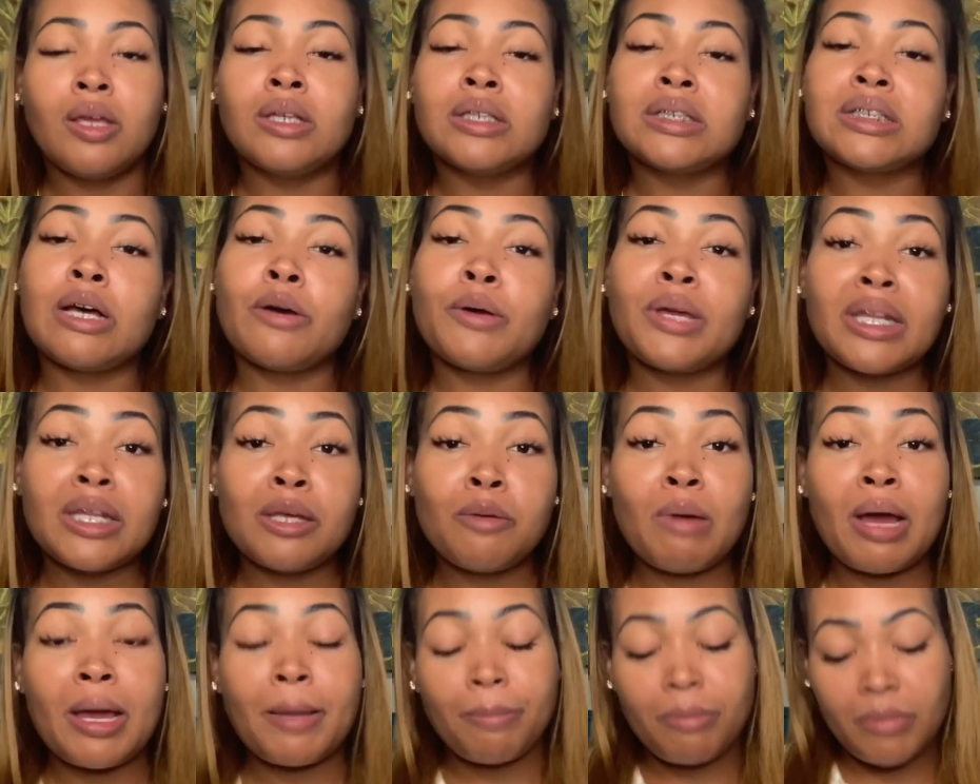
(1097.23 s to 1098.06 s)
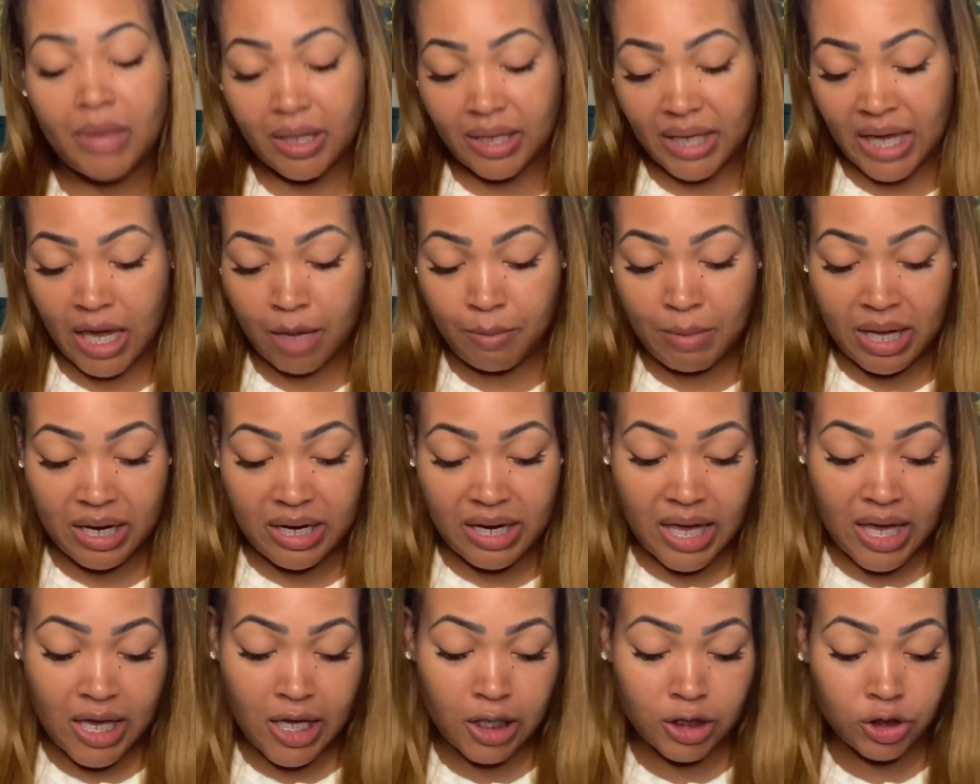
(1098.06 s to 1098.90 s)
So anyway, came out
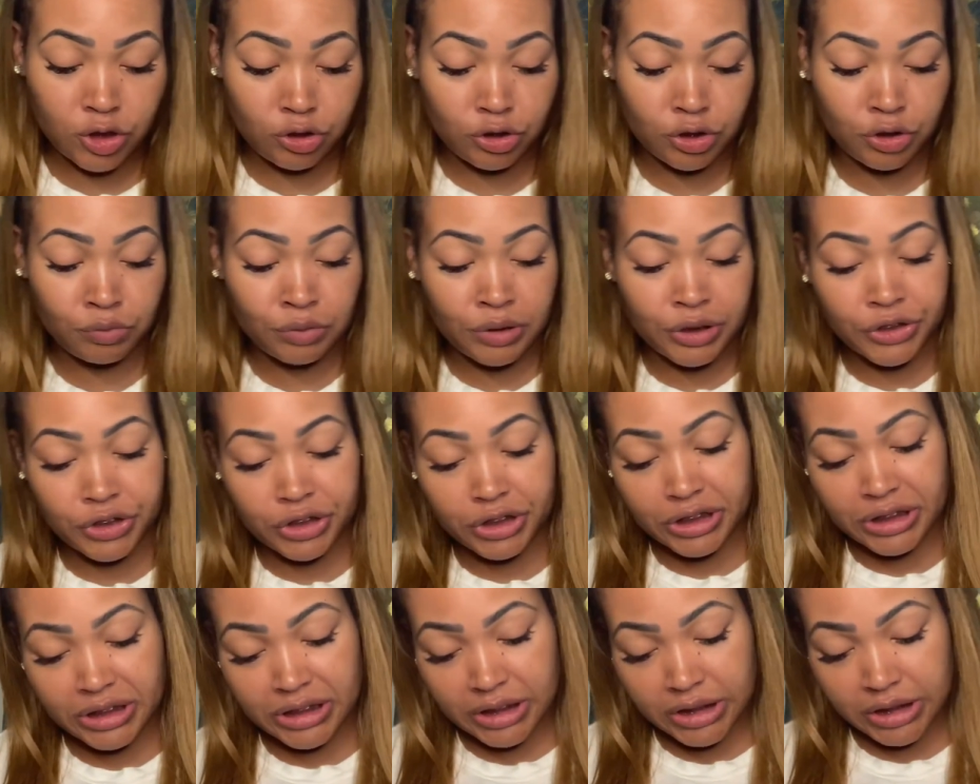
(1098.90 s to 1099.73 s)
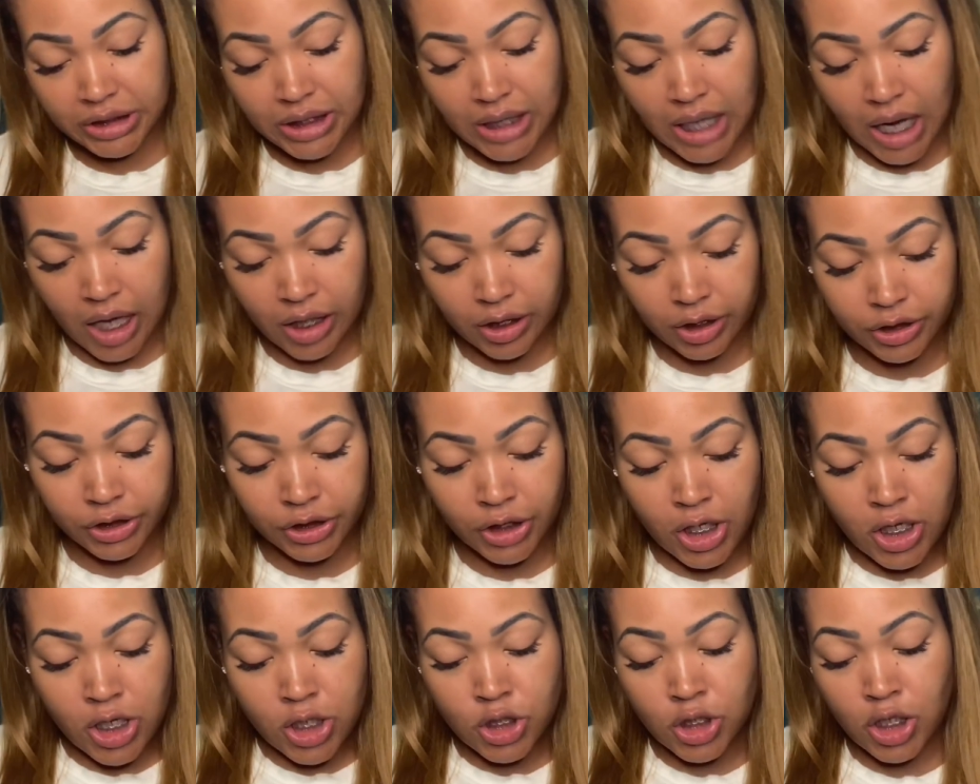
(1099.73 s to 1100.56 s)
of that extra $260.
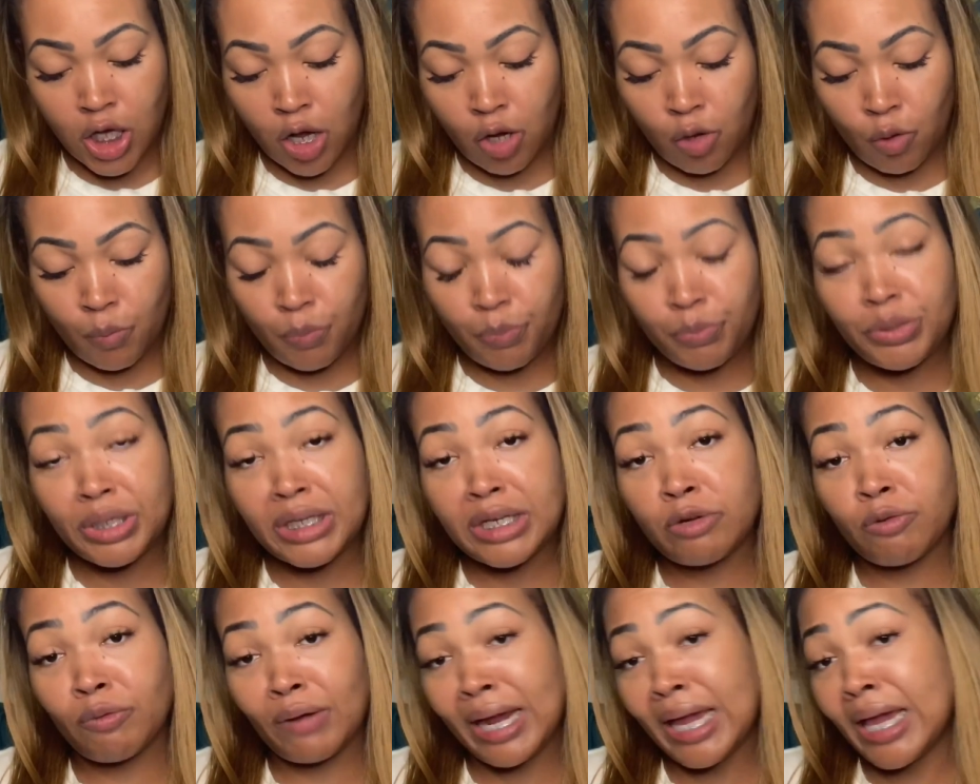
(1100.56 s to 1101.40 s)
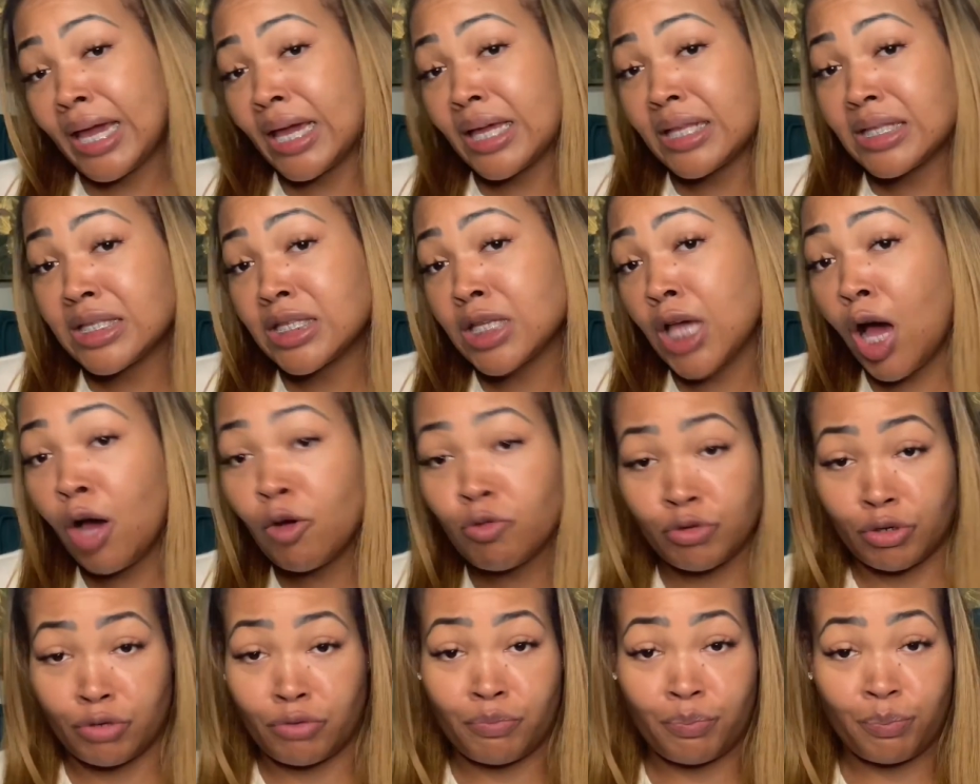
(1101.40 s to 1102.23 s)
So the grand
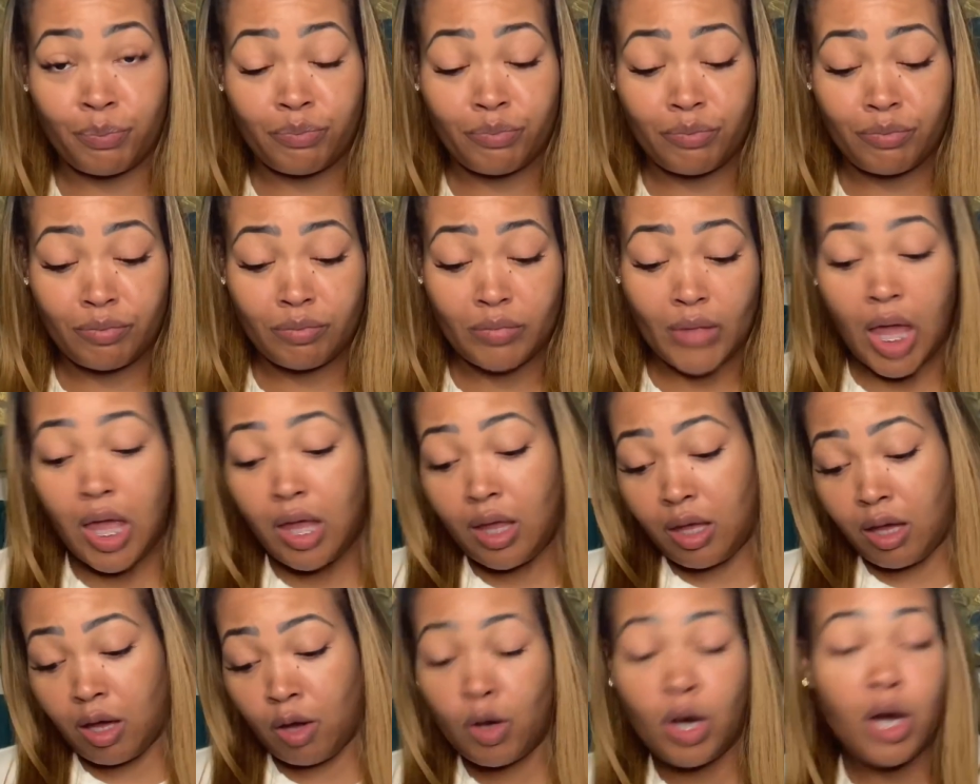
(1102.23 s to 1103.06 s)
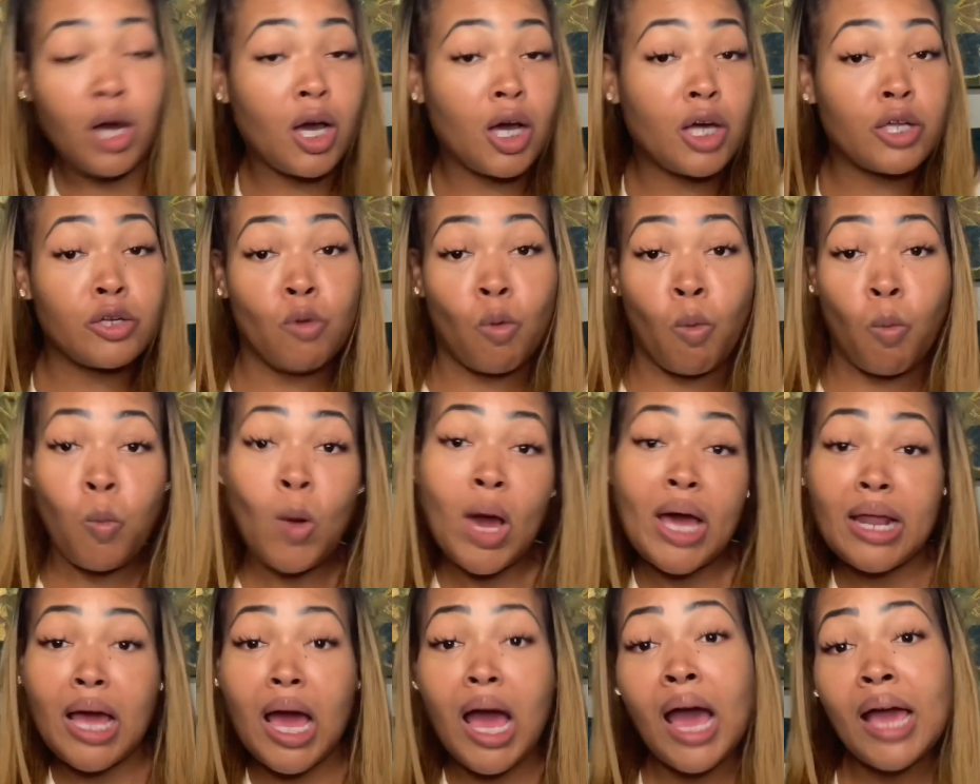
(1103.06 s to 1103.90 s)
total on
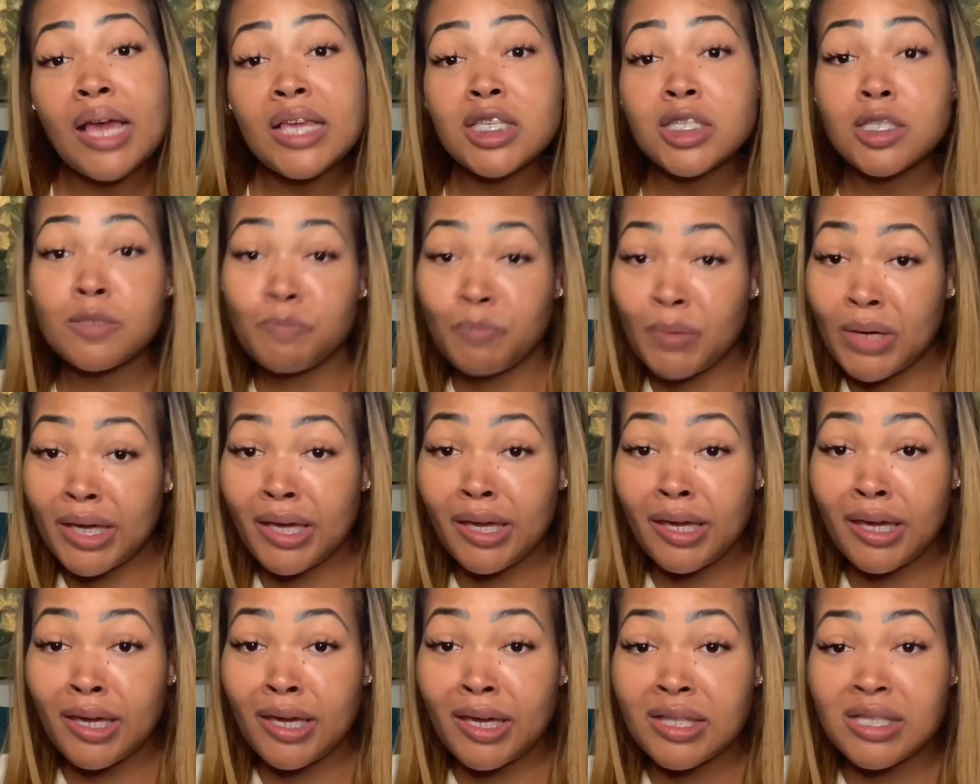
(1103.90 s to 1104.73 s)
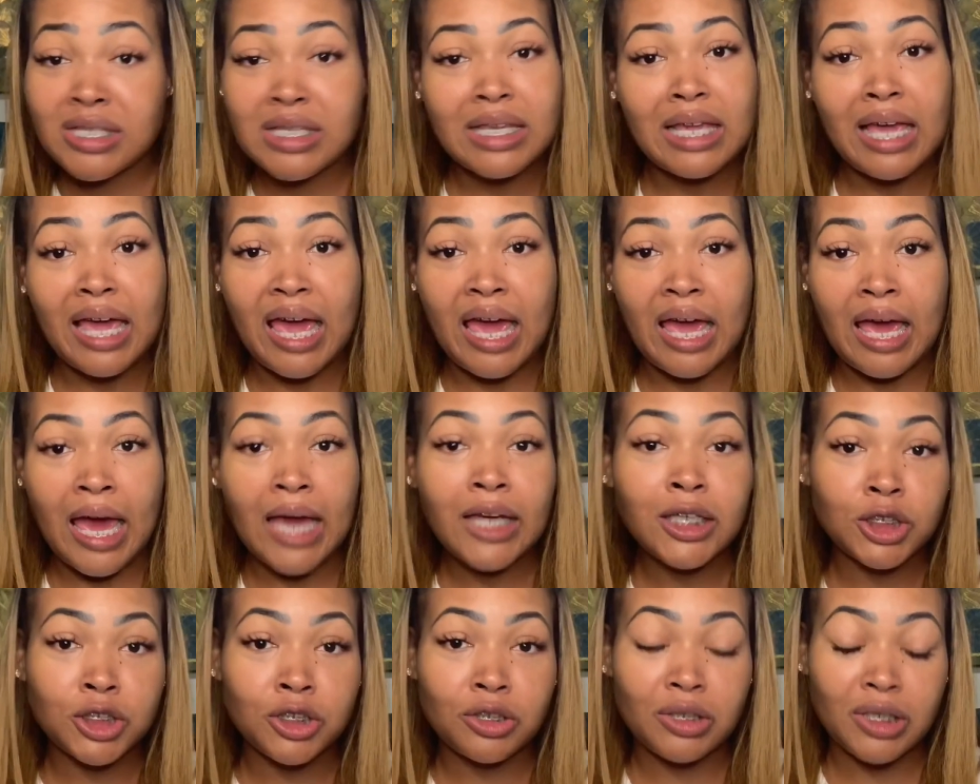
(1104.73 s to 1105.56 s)
what I spent
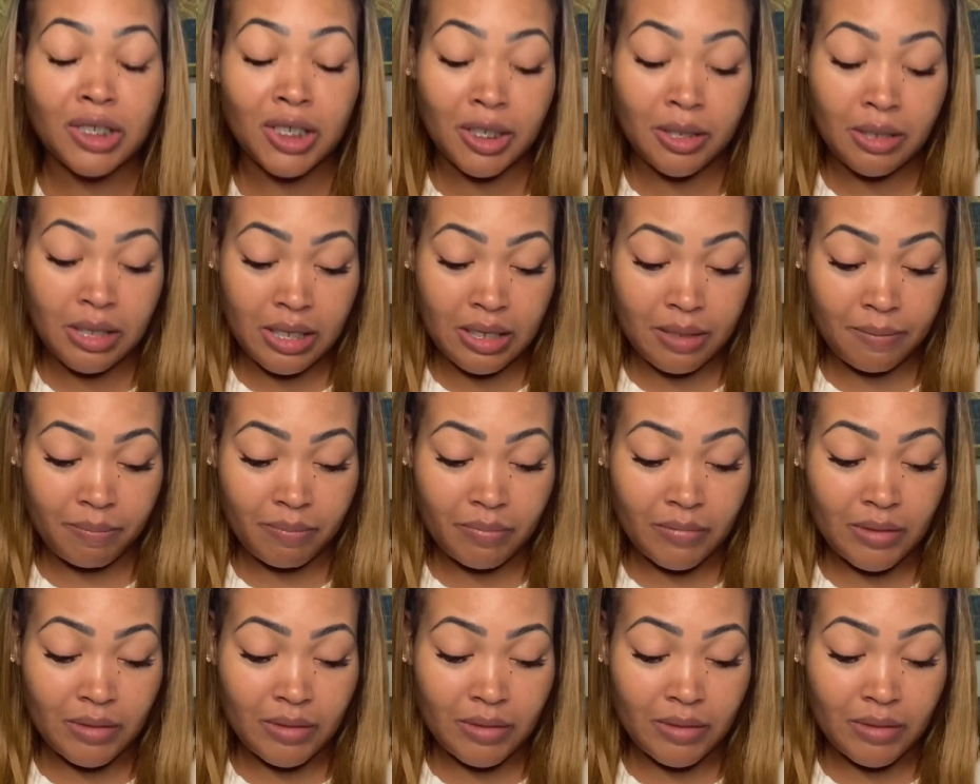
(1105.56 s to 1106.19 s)
actually